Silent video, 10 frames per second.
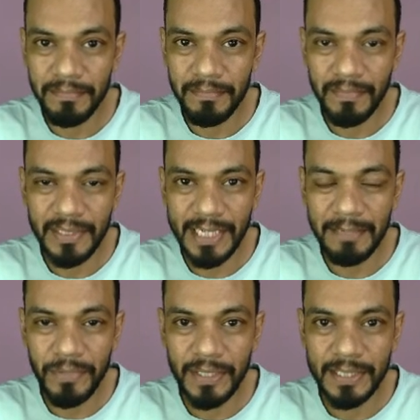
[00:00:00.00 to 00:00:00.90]
dead
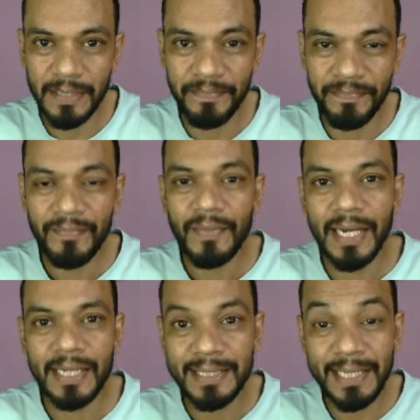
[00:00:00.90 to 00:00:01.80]
person
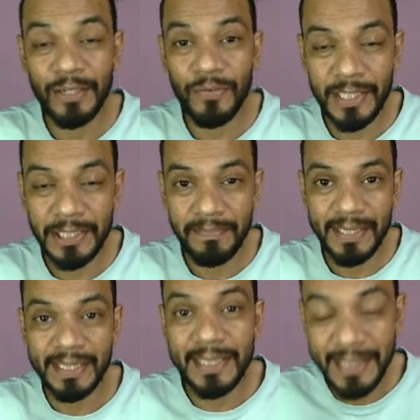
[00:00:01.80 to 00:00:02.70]
as a sign of
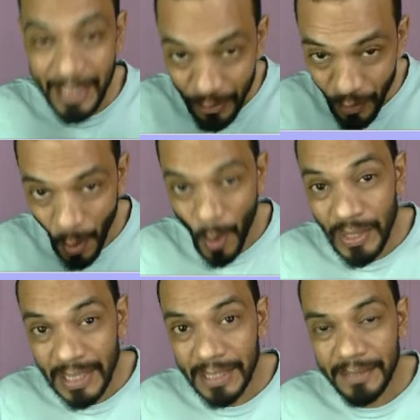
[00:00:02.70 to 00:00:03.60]
respect, as a sign of
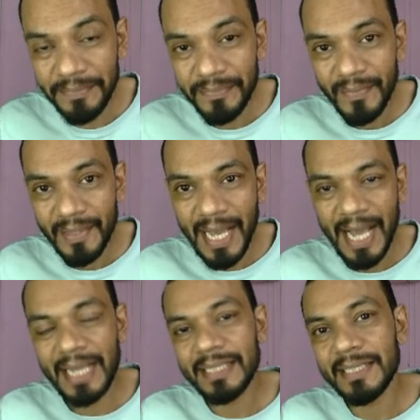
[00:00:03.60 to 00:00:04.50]
honor,
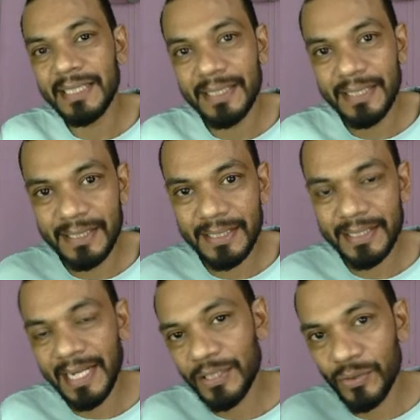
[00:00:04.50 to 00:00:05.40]
and she
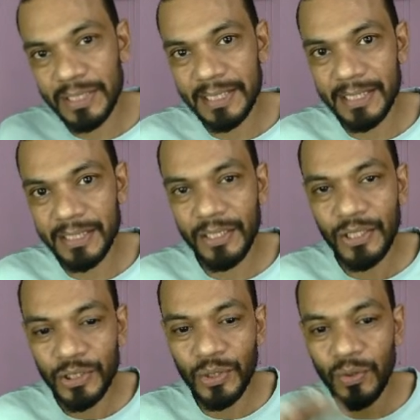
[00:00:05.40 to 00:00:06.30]
decided to retreat.
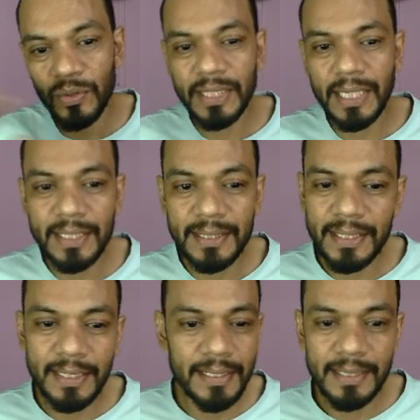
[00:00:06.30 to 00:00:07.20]
So that is
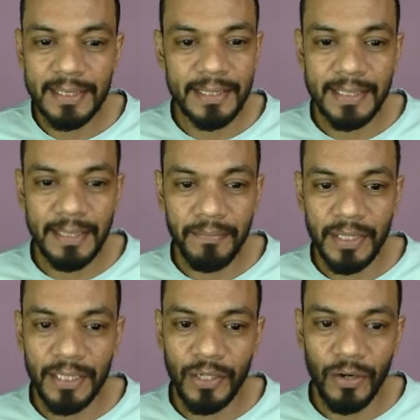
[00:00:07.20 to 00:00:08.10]
the
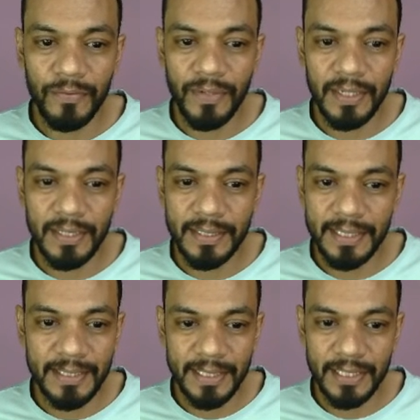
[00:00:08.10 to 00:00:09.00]
summary of
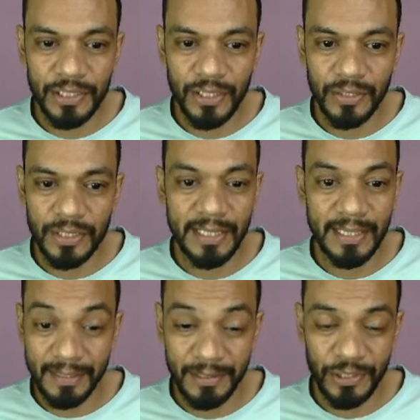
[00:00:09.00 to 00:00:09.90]
this short
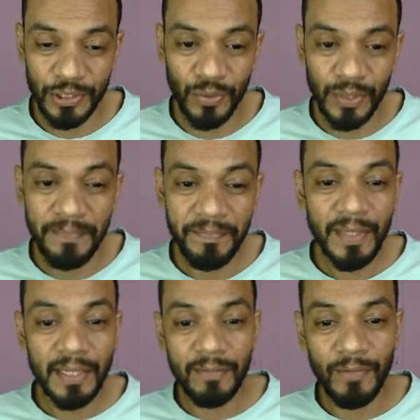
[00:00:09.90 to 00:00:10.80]
story.
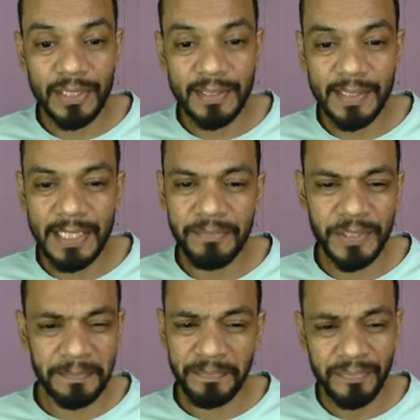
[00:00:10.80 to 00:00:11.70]
Then what are the
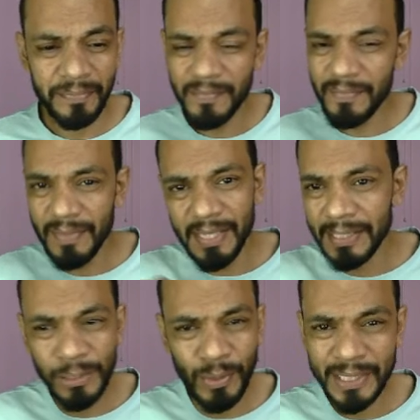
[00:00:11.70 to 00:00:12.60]
themes?
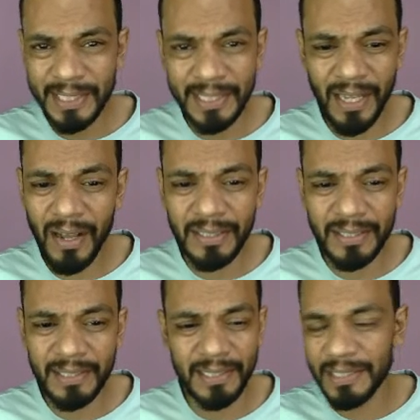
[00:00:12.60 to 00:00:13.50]
This question is
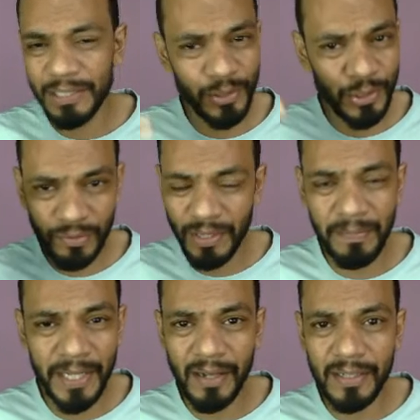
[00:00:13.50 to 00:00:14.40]
asked, this question will
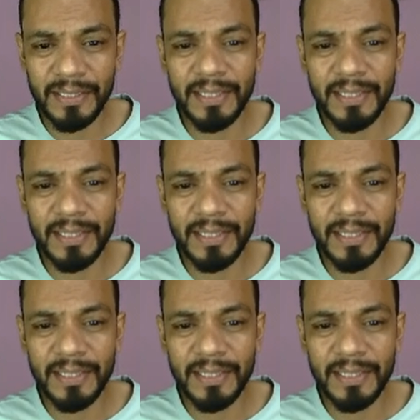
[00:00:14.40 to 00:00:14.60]
be asked,